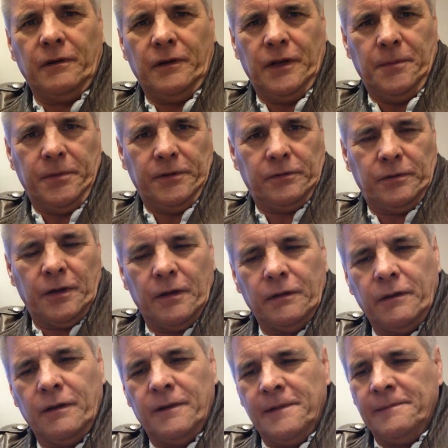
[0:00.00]
Guy
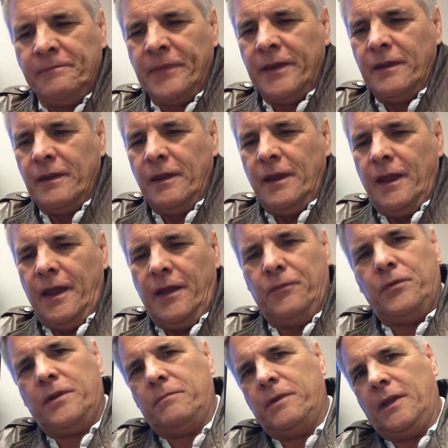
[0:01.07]
Bertrand. And
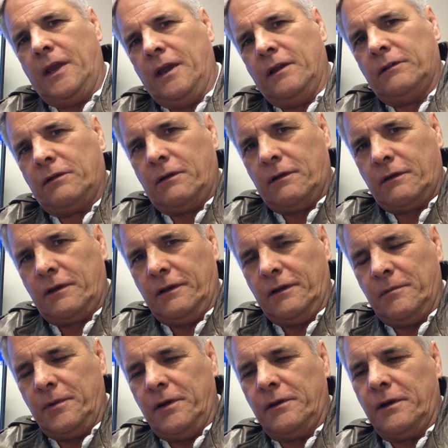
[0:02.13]
we began talking
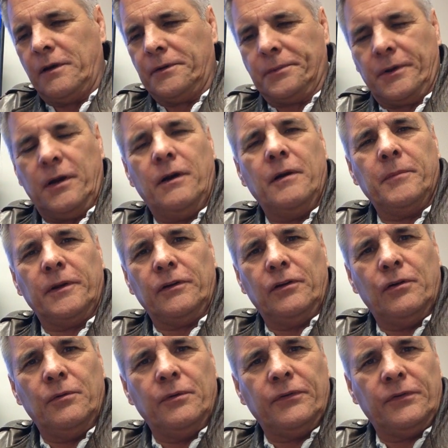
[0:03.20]
about our common
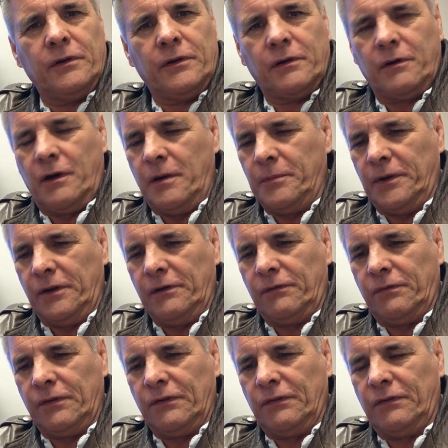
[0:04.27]
goals and our common
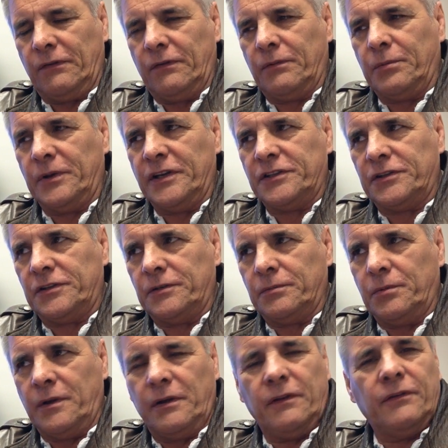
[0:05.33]
interests, which
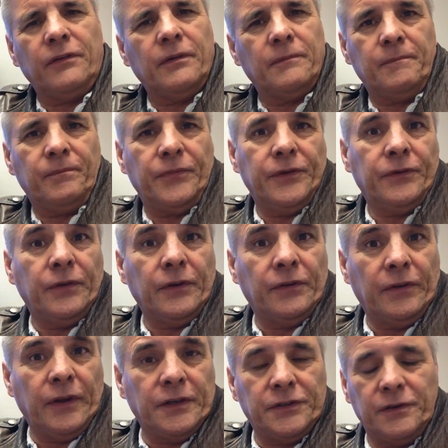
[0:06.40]
was the
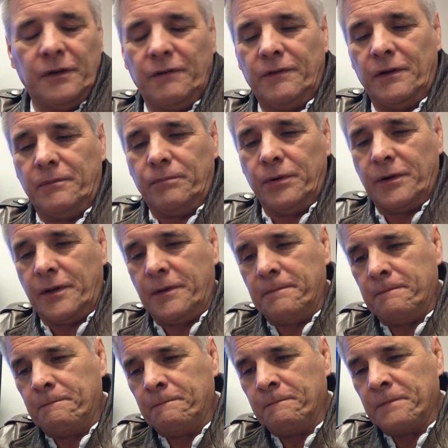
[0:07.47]
succession of Alberta
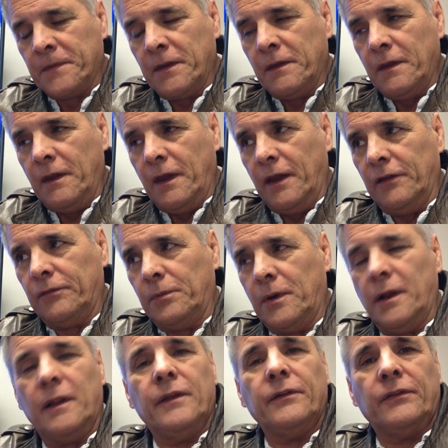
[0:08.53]
as
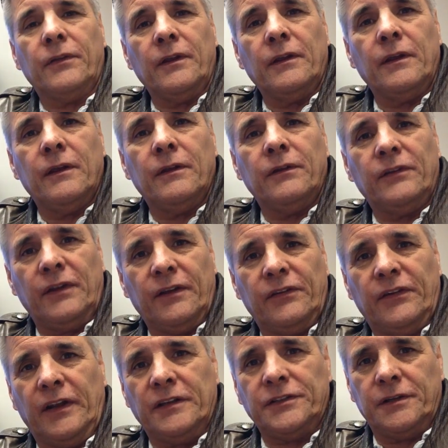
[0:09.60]
well as the
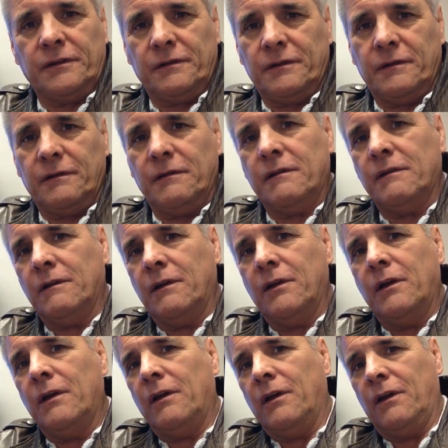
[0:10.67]
succession
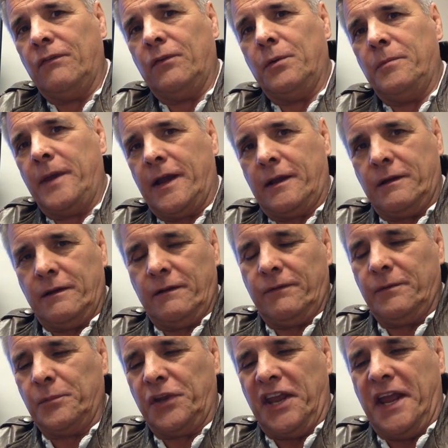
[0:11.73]
of Quebec
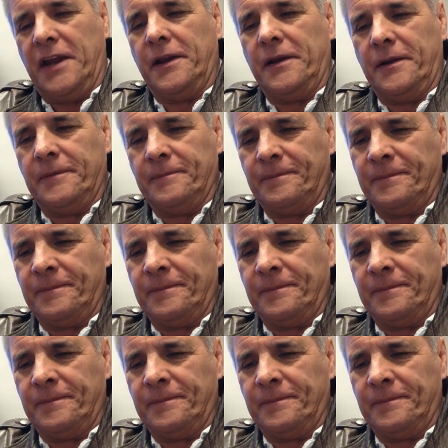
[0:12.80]
from Canada.